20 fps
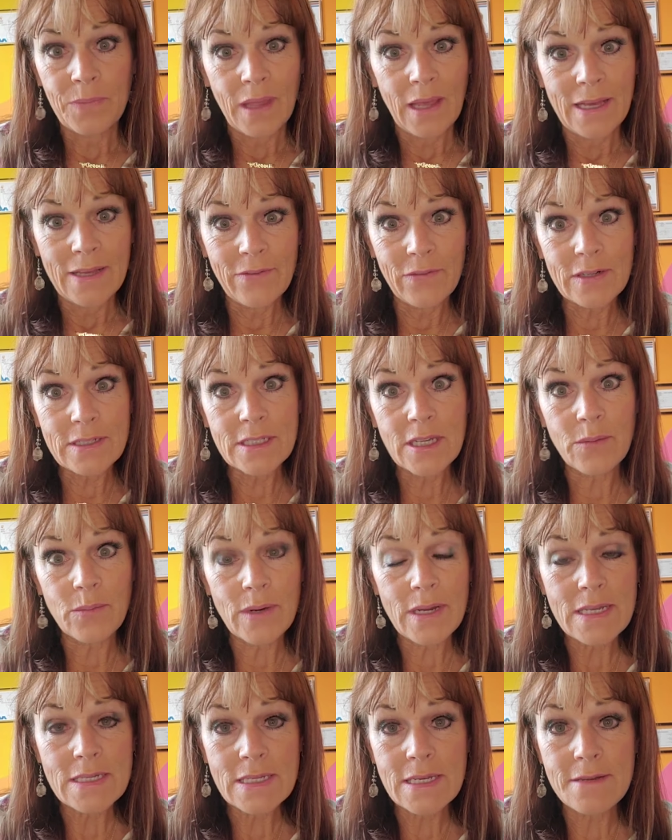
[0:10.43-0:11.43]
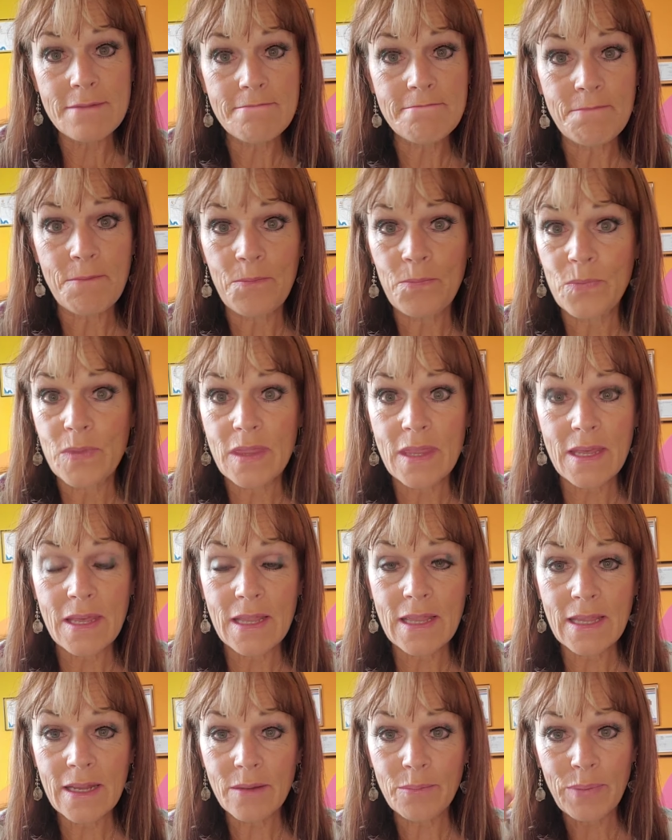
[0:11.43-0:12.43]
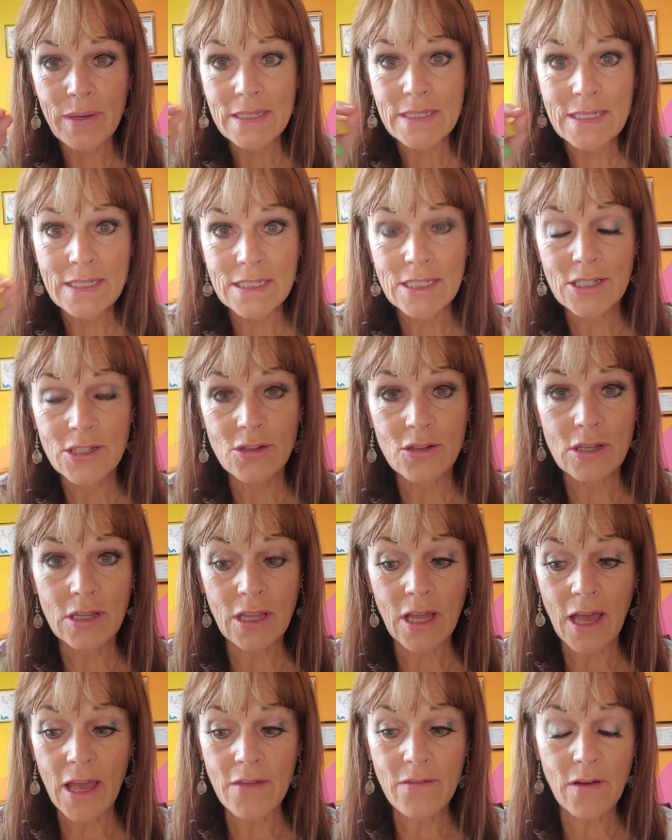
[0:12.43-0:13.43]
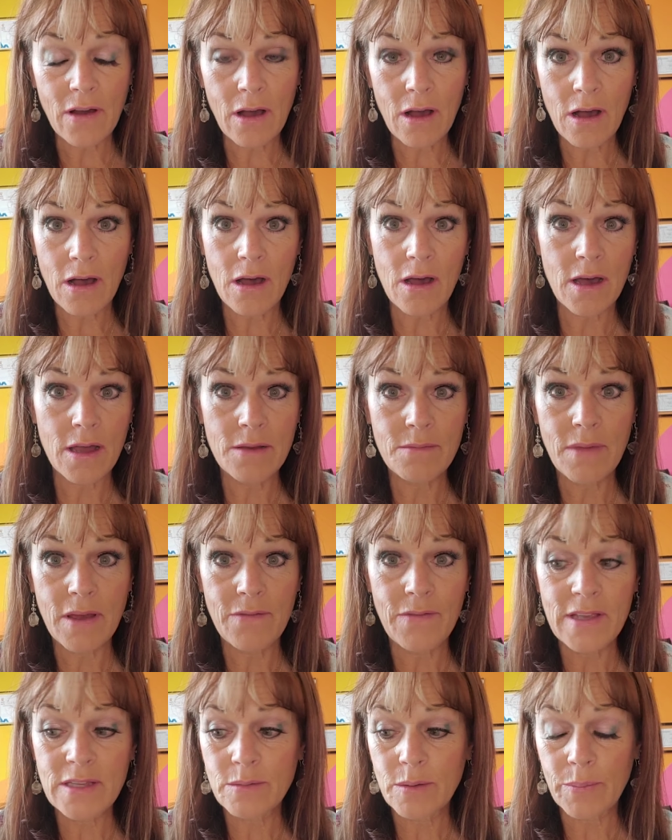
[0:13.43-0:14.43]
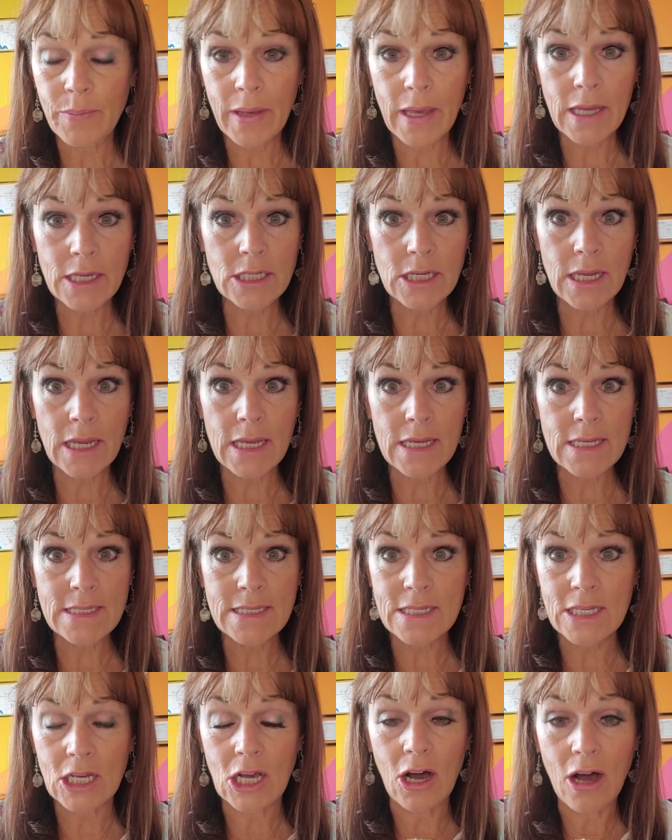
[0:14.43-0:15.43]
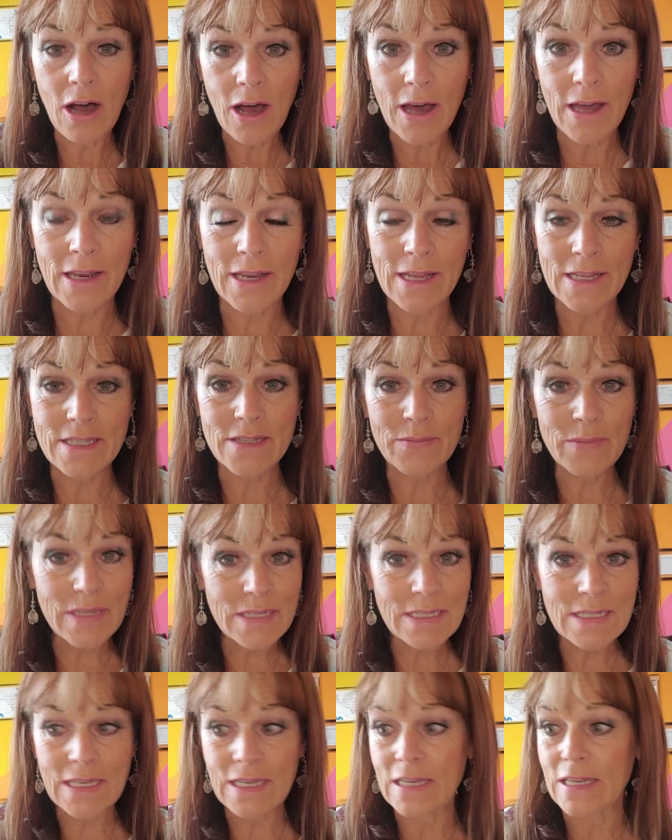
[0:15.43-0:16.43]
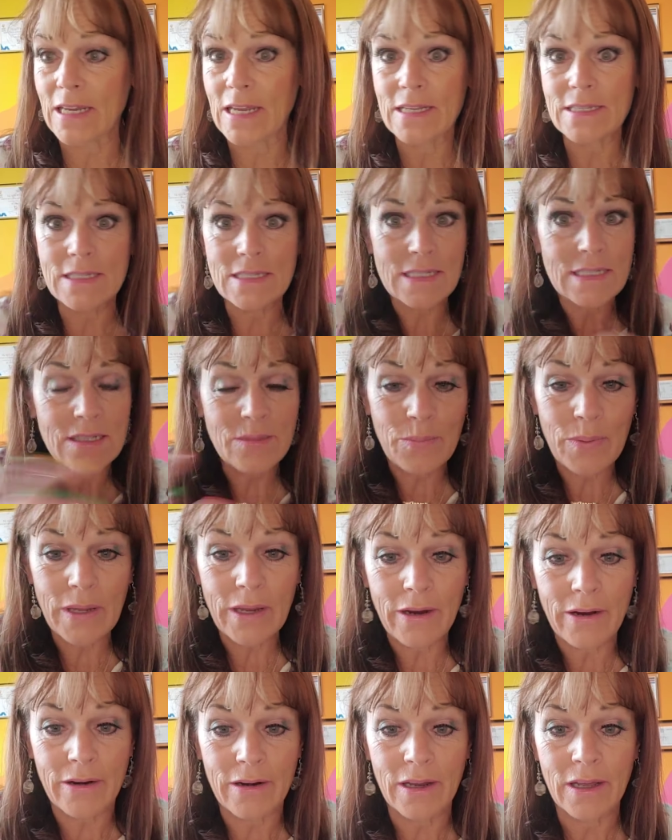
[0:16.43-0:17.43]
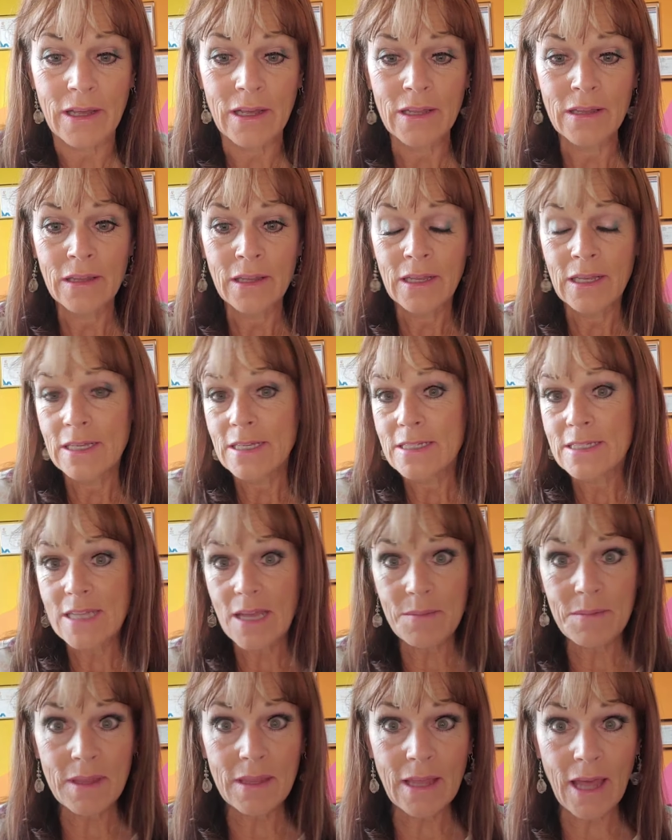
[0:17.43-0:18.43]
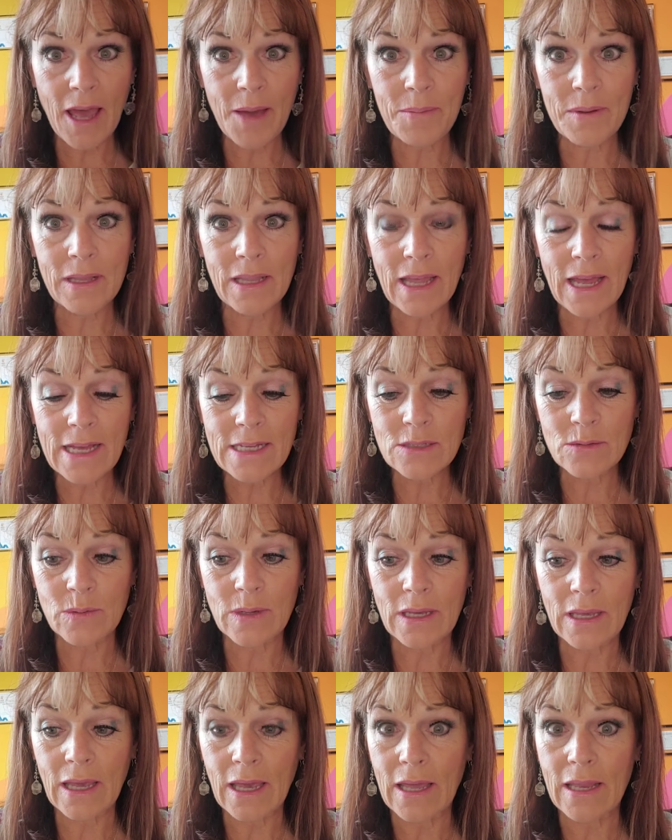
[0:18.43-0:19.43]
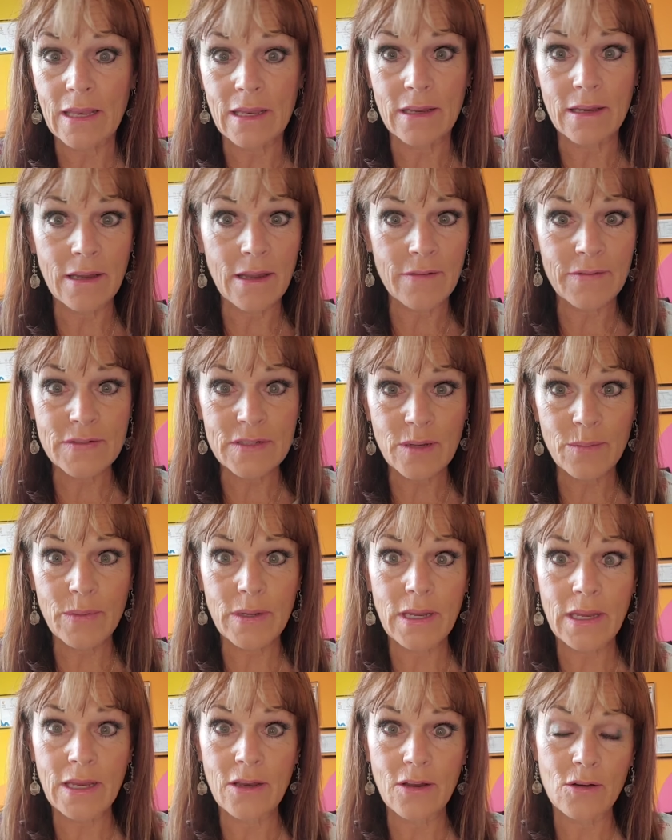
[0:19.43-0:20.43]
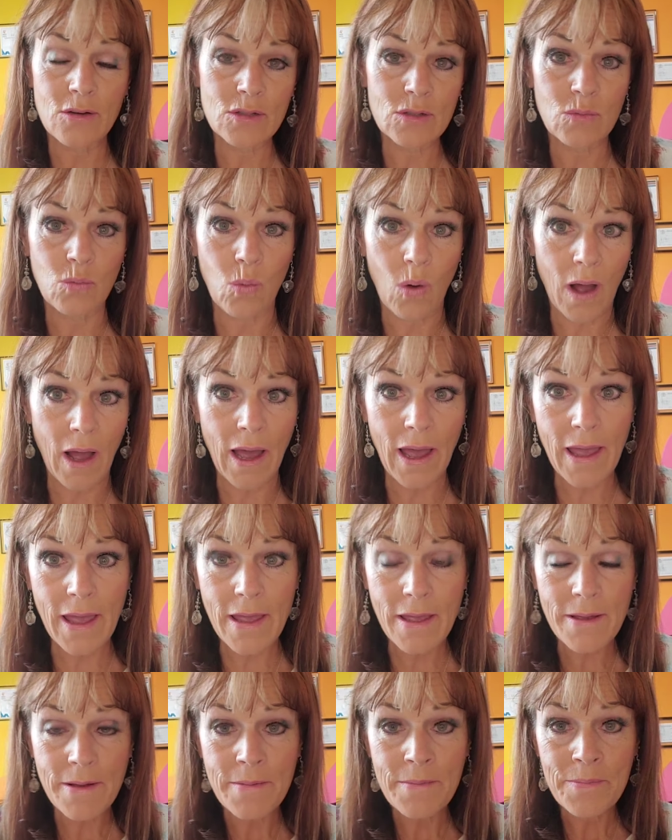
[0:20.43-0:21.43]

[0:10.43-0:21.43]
and for some reason, the little button to do the live on my Facebook page is gone. It's missing. It's disappeared. Same thing that happened last week. And if somebody knows why,